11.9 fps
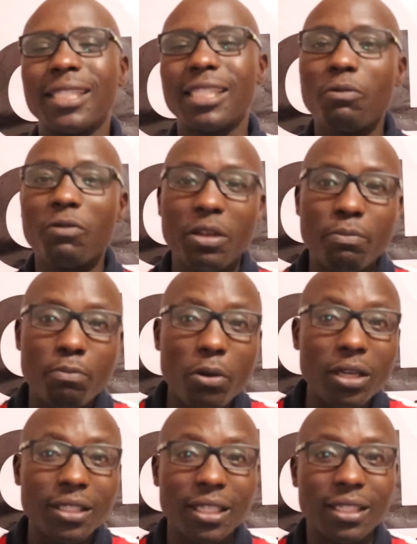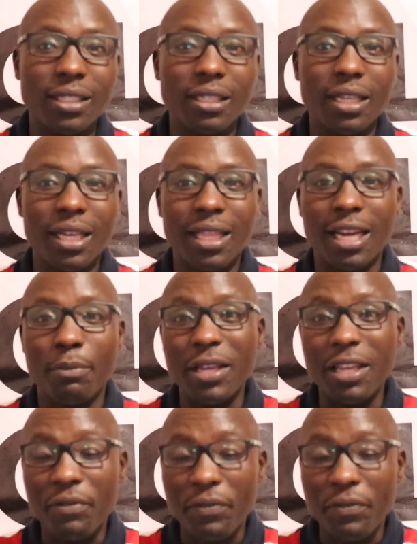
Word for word: some of the policies uh, that are being